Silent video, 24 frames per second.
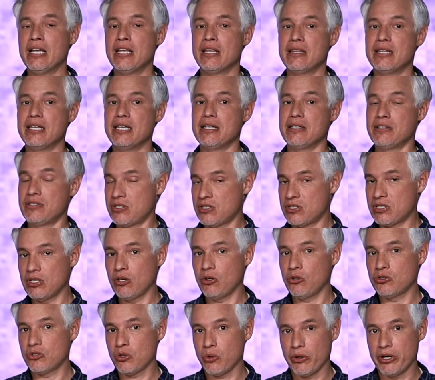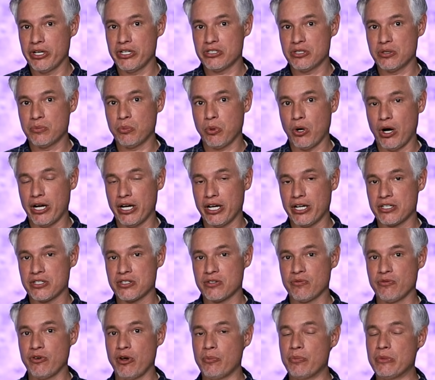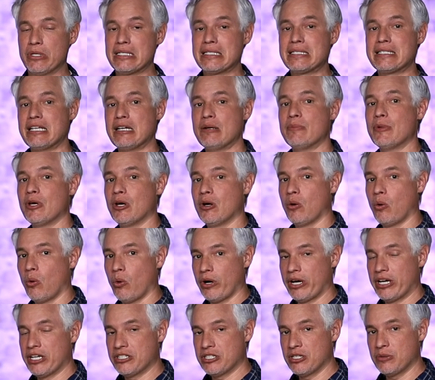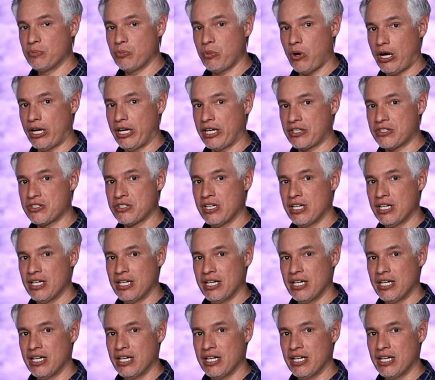the stills oriented products from the cinema oriented products.